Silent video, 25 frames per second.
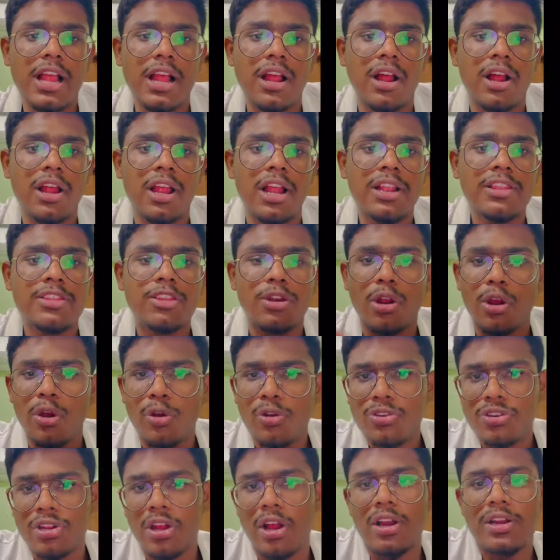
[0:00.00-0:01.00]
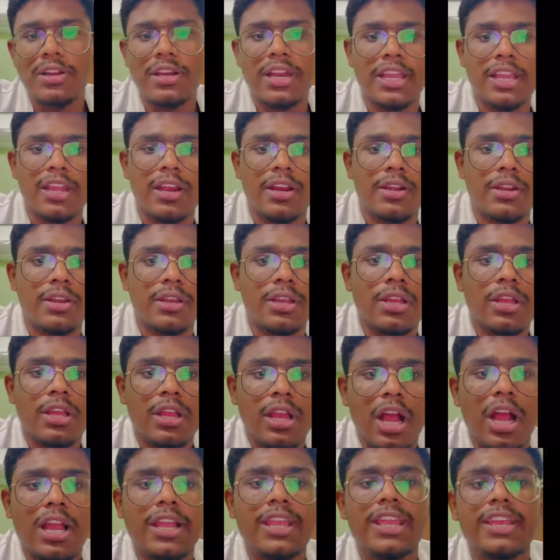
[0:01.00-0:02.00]
health, low salt diet,
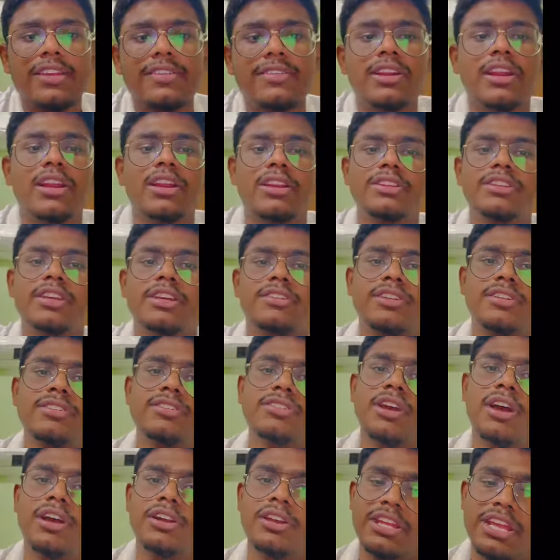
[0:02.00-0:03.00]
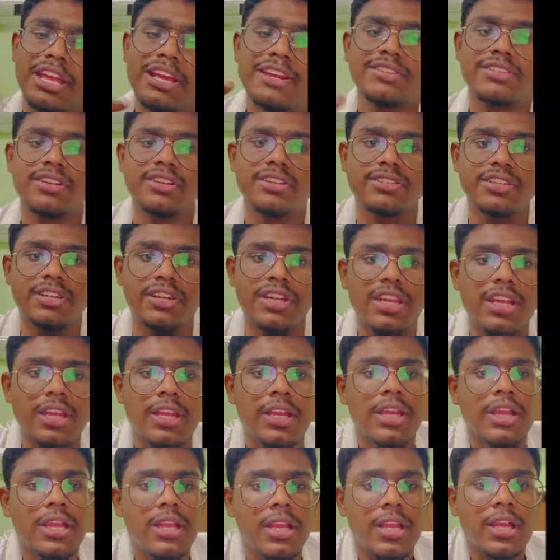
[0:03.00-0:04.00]
occasional injections, and ear surgery.
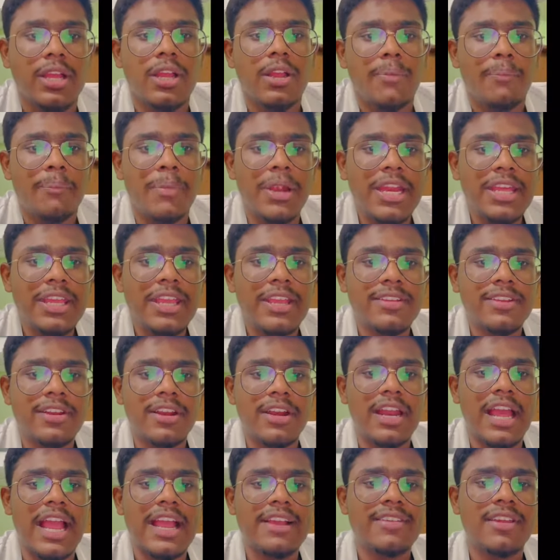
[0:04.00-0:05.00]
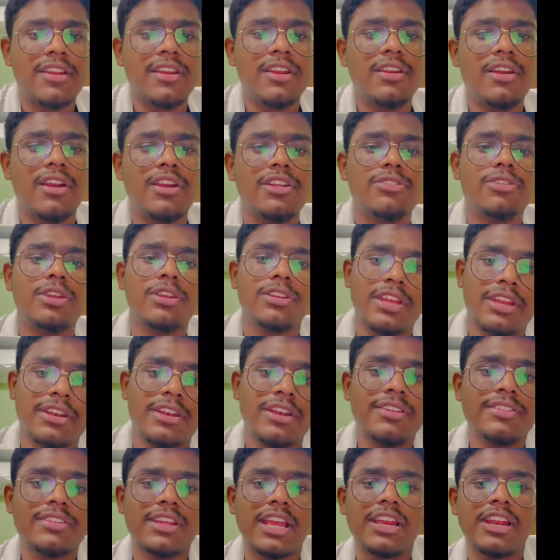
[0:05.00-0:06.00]
Medication and anxiety reducing
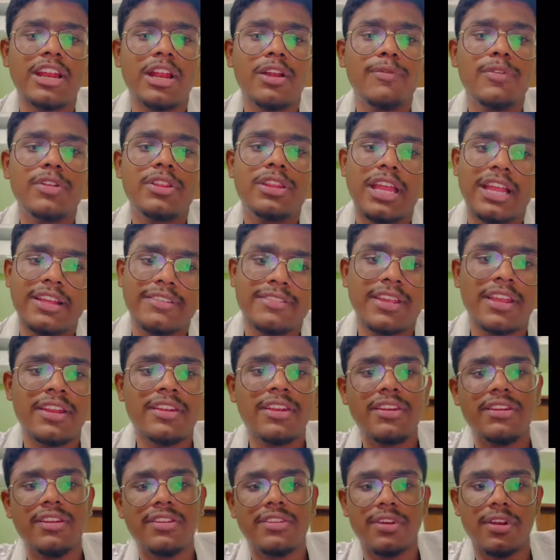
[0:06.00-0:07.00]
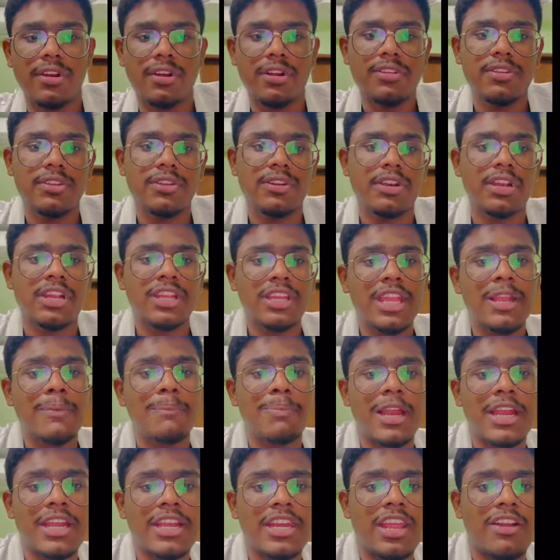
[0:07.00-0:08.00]
techniques can help with anxiety disorders. Drinking
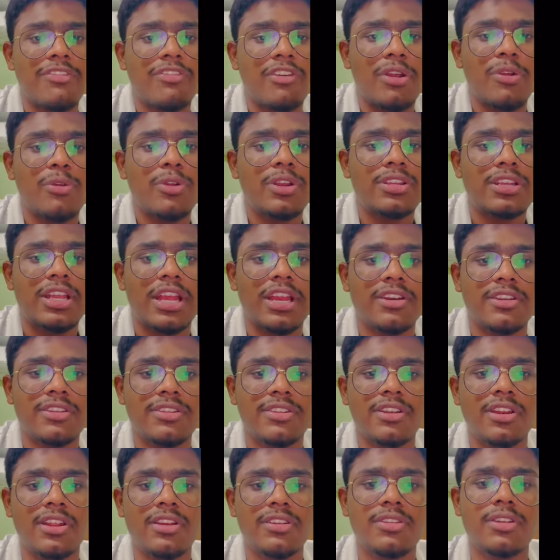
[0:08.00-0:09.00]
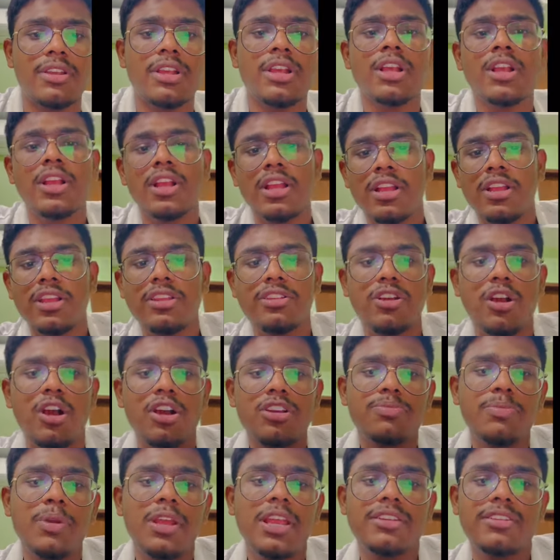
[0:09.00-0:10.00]
plenty of fluids can dizziness is
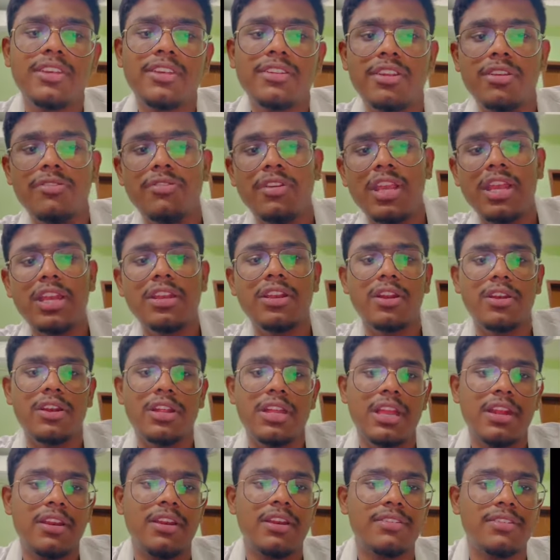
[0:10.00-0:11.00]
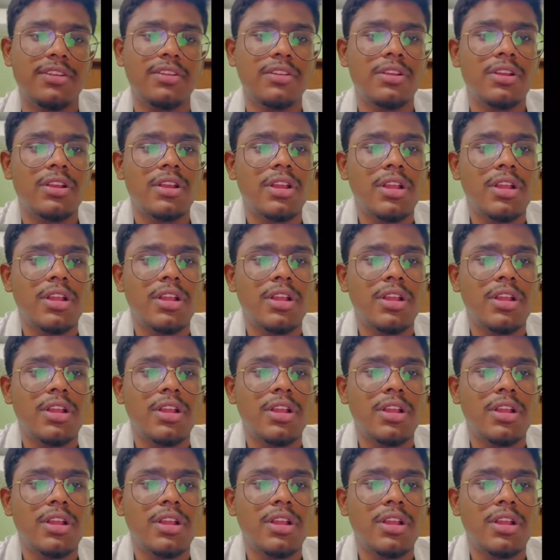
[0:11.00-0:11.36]
caused by excessive heat or dehydration.